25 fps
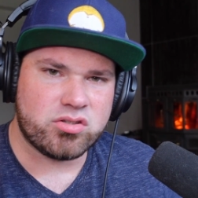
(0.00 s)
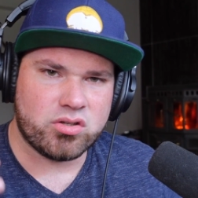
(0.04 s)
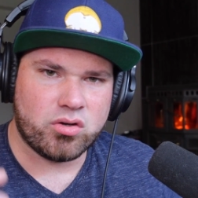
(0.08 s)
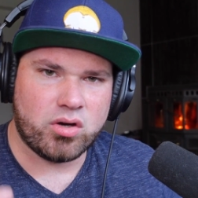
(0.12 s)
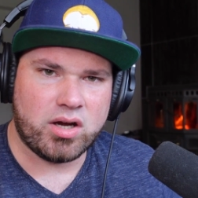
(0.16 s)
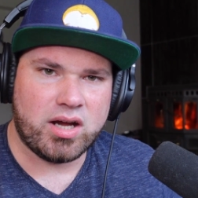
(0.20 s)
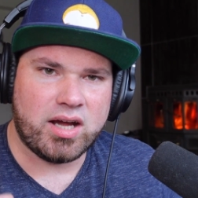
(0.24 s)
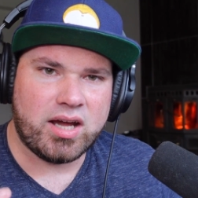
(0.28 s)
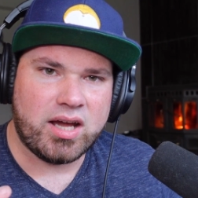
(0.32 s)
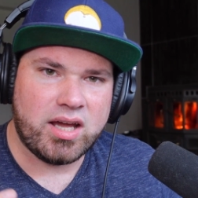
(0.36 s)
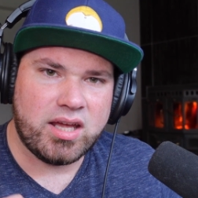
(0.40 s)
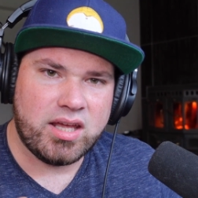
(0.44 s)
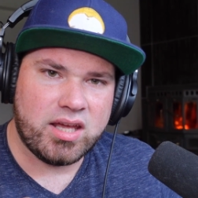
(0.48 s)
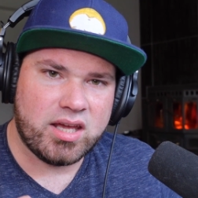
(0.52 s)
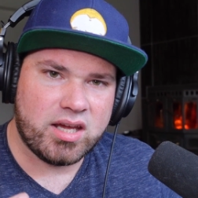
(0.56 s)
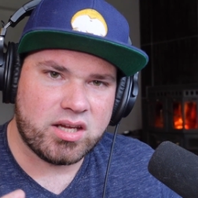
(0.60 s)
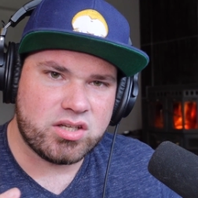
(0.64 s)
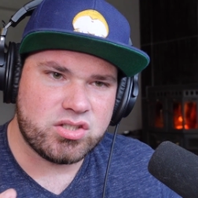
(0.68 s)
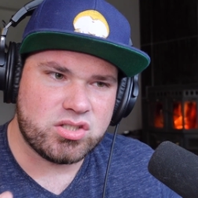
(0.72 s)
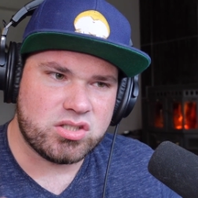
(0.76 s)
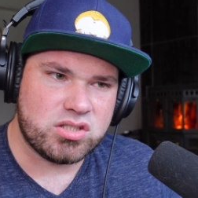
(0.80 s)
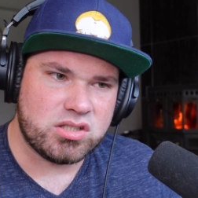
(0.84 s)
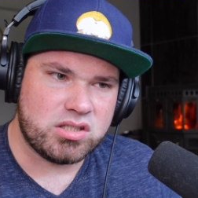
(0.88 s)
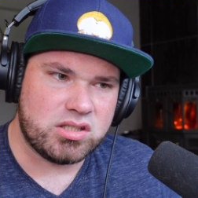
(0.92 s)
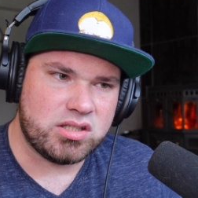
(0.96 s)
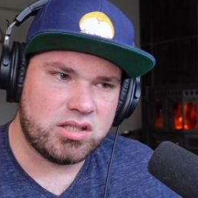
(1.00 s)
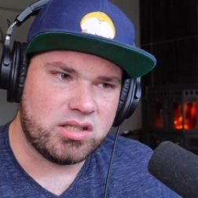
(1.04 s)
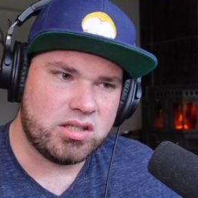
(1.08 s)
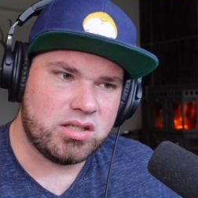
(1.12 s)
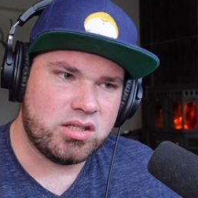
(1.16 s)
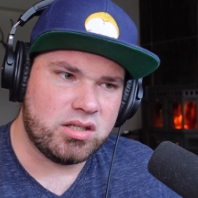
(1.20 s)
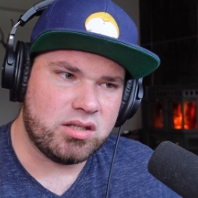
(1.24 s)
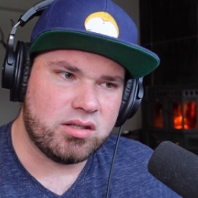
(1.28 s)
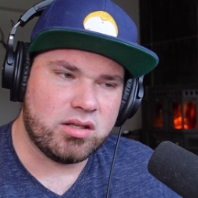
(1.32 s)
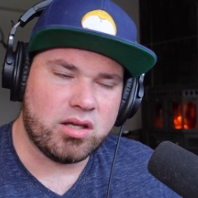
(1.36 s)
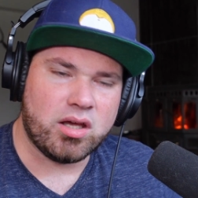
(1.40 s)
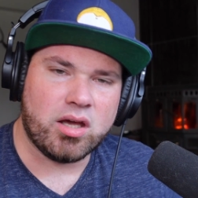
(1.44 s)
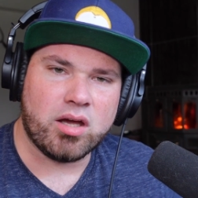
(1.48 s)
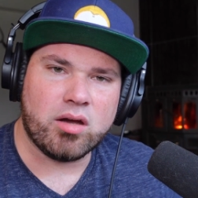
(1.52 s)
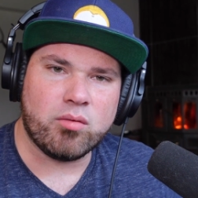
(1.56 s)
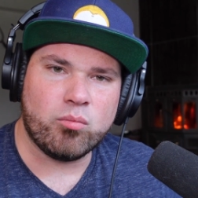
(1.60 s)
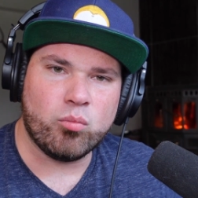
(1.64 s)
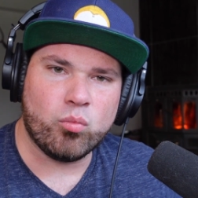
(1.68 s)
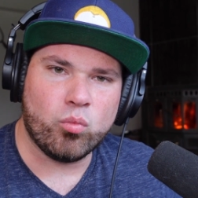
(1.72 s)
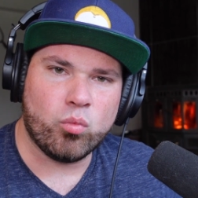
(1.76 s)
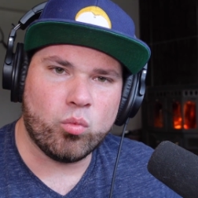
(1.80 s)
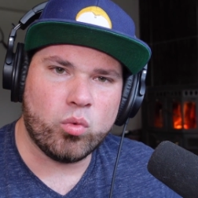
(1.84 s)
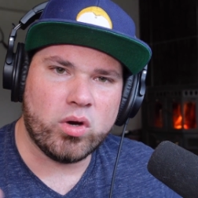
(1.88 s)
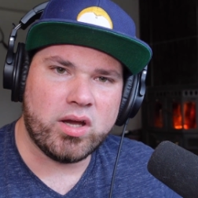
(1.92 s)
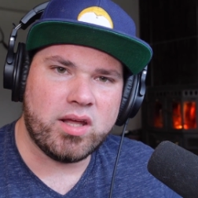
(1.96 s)
So I actually
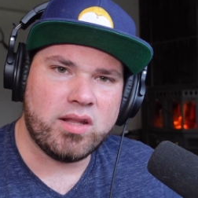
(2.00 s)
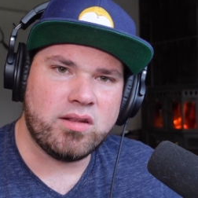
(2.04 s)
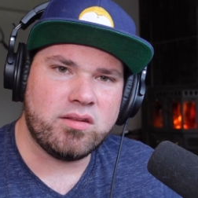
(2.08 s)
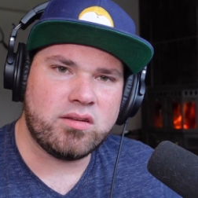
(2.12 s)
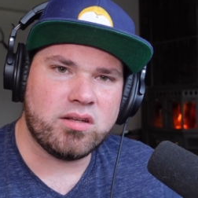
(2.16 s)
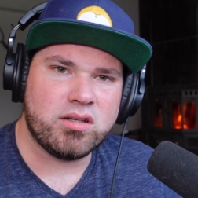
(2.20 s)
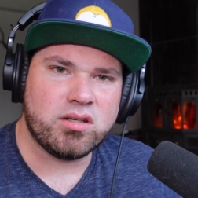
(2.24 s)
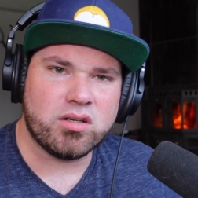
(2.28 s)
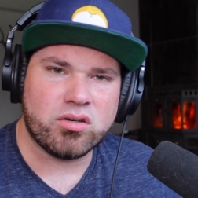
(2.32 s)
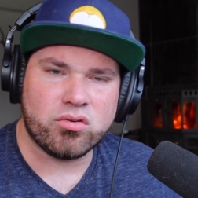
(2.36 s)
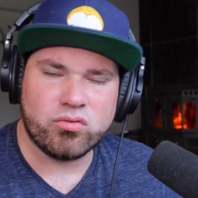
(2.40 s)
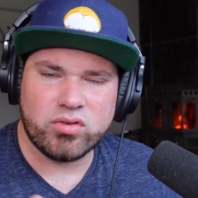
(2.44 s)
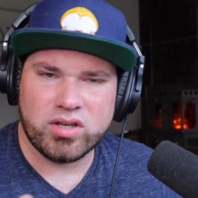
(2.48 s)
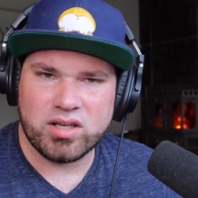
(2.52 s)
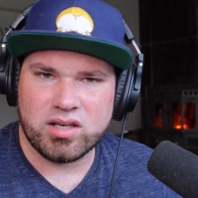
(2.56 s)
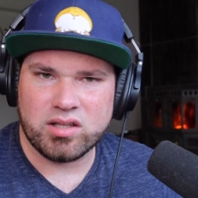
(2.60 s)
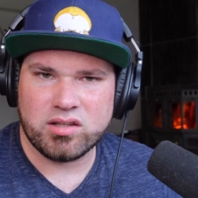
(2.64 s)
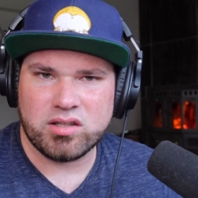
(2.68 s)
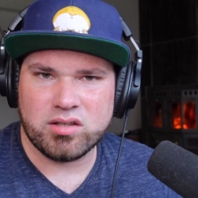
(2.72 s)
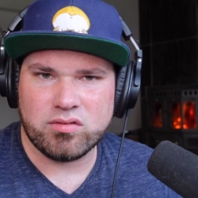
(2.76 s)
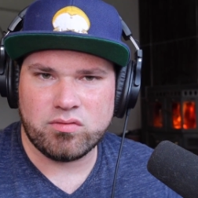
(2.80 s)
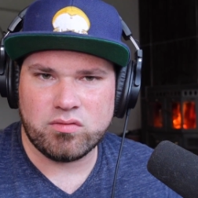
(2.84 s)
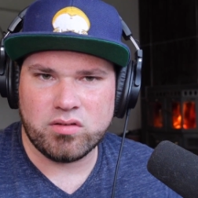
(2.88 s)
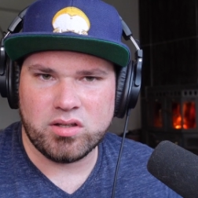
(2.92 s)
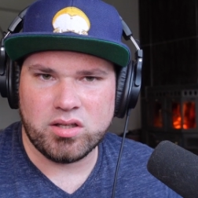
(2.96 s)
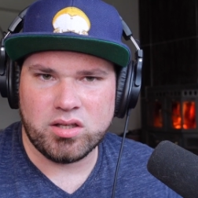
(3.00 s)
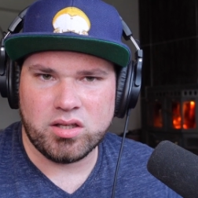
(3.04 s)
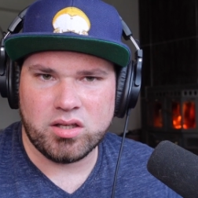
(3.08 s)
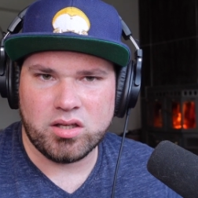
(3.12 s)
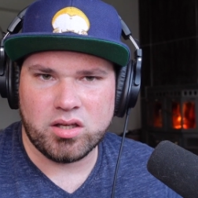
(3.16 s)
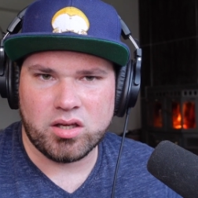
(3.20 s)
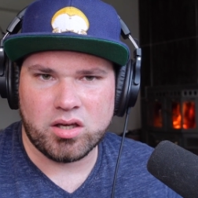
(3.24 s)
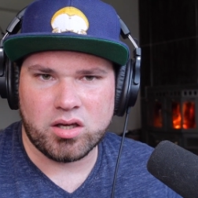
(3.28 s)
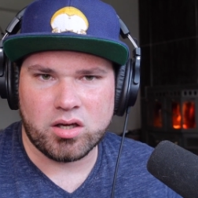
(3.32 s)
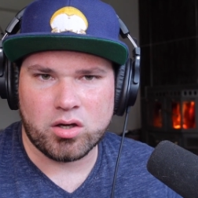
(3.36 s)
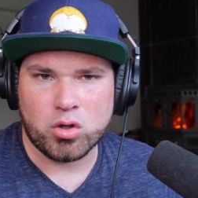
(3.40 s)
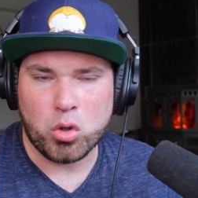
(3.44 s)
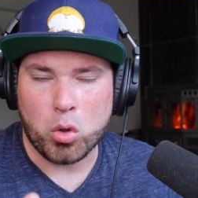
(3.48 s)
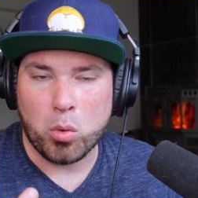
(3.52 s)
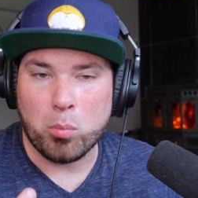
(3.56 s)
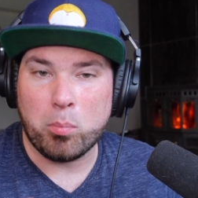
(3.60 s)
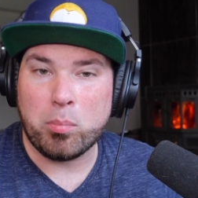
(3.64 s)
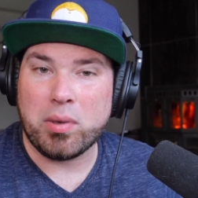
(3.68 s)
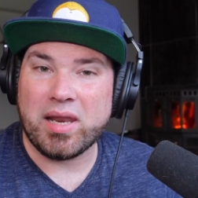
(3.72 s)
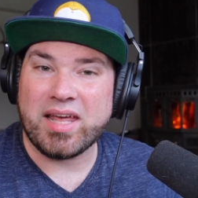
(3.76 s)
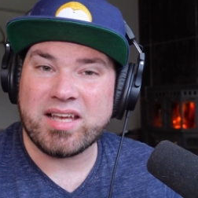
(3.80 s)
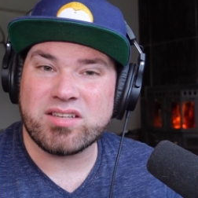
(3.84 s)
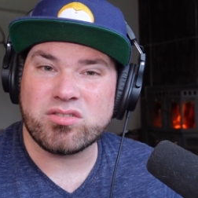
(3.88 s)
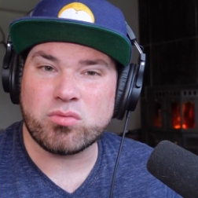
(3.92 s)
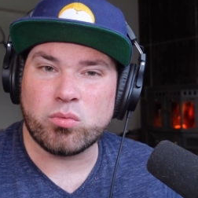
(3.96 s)
um, went in a relatively uh,
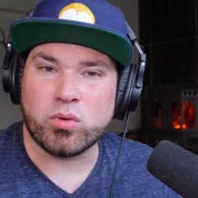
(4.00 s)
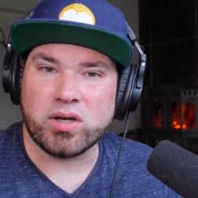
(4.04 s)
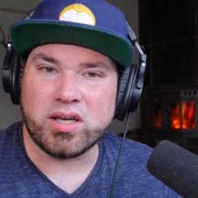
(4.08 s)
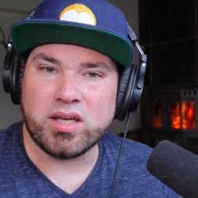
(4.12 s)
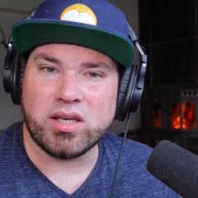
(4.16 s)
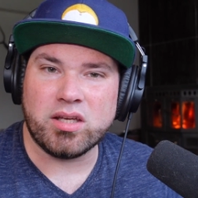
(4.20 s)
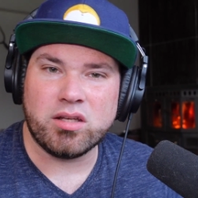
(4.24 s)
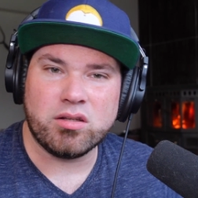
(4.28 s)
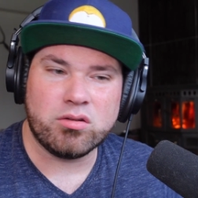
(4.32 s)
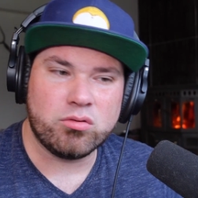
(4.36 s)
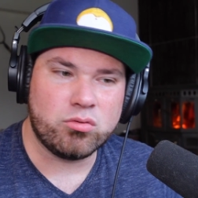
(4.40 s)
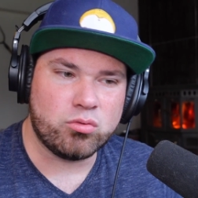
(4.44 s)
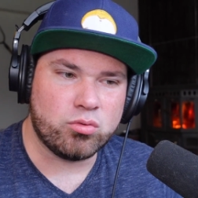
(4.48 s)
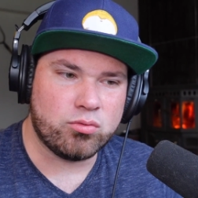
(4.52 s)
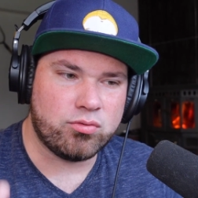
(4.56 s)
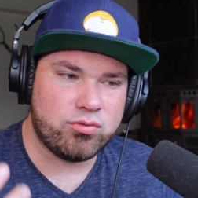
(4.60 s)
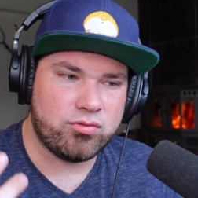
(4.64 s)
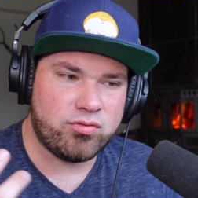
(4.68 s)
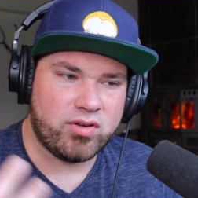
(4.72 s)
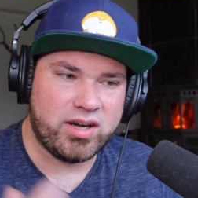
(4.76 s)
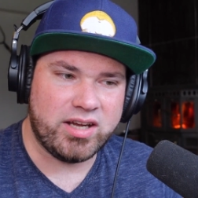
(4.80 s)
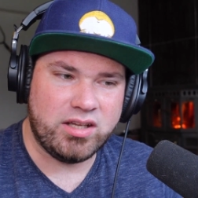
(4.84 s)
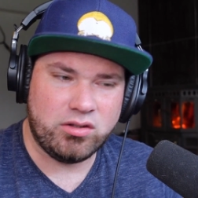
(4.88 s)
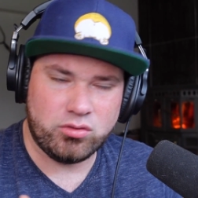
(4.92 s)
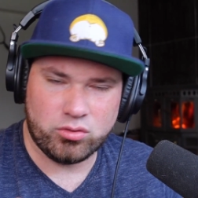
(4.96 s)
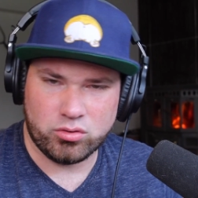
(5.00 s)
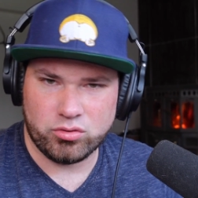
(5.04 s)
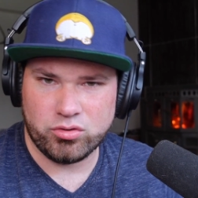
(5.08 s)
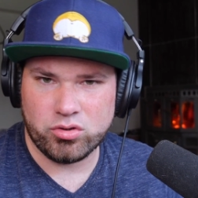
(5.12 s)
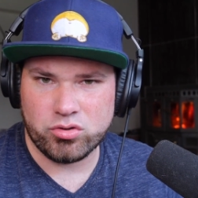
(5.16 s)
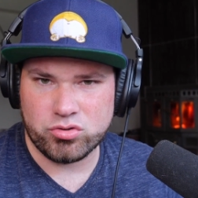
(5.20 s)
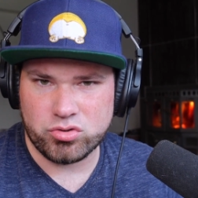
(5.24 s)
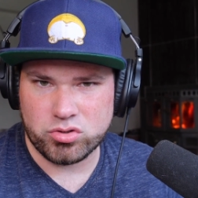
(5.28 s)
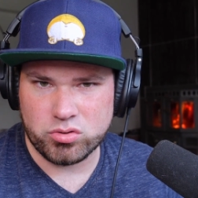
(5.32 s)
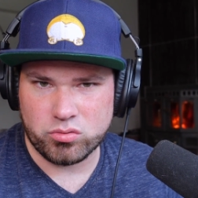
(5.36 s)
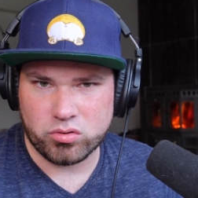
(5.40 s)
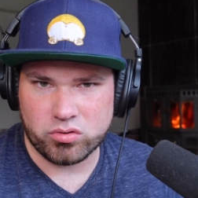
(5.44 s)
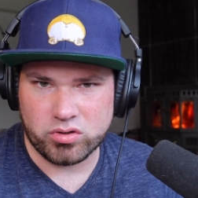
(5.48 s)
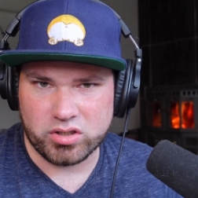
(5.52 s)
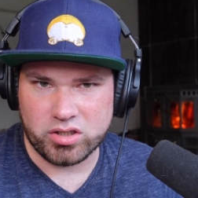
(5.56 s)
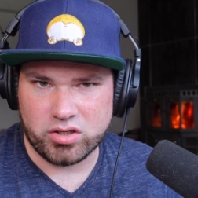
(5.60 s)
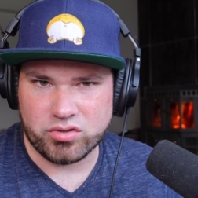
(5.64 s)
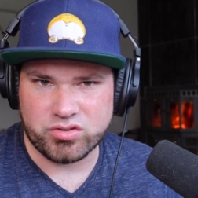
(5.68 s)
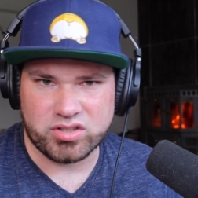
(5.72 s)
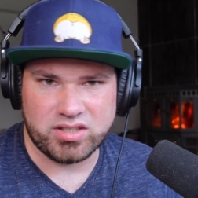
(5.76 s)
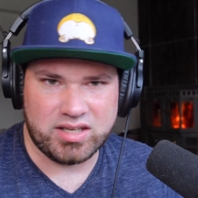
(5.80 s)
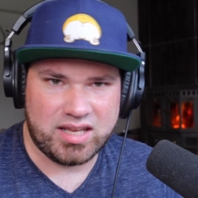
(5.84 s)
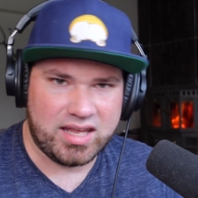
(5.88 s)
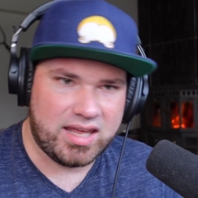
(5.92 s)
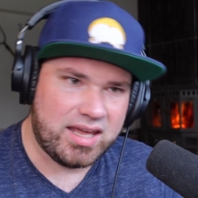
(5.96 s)
complex way to find all those
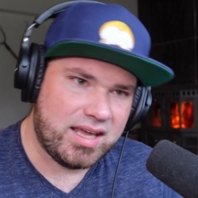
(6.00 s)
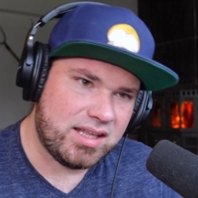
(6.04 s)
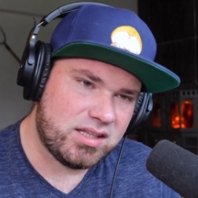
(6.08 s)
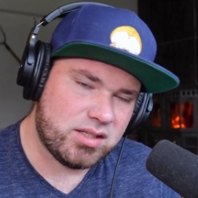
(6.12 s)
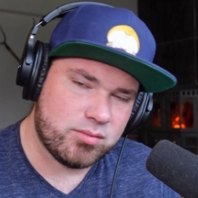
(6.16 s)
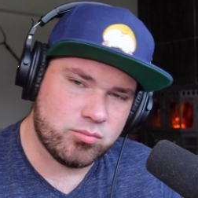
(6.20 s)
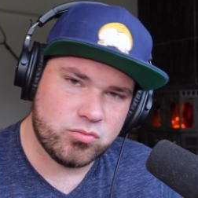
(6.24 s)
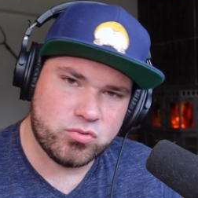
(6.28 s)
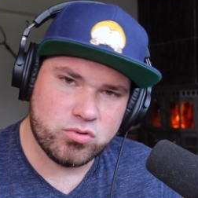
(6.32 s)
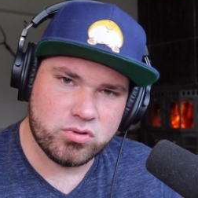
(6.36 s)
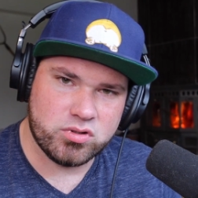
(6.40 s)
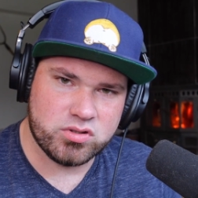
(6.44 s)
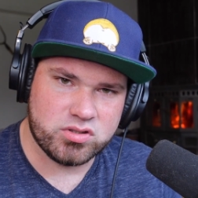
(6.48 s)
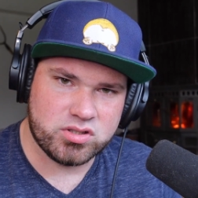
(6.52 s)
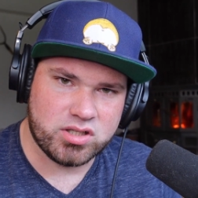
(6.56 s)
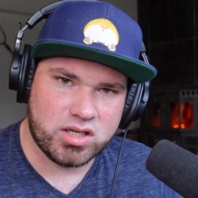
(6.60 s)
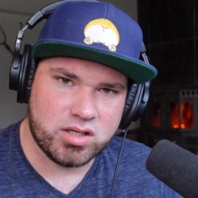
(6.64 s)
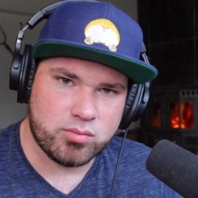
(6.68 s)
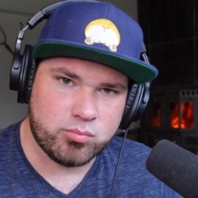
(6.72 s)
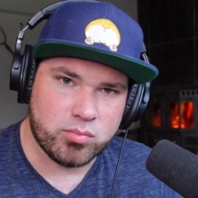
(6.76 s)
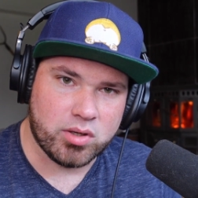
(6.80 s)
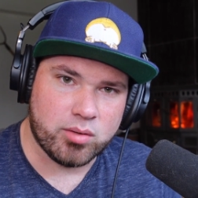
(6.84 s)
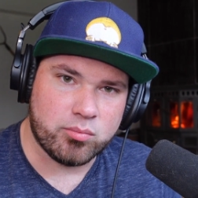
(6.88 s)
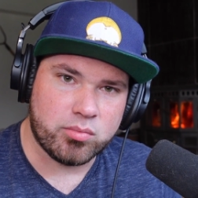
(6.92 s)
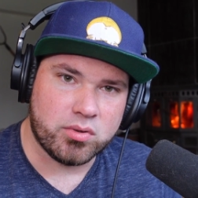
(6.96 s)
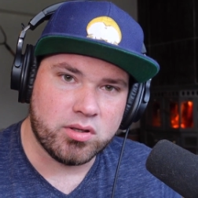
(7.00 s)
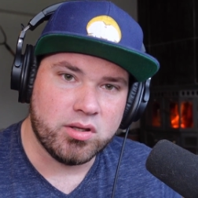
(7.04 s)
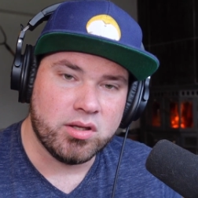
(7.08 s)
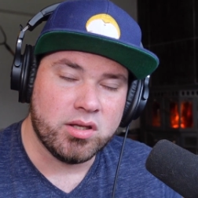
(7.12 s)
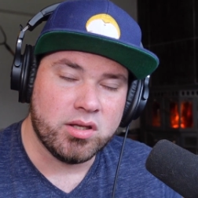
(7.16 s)
URLs and add them to the sitemap.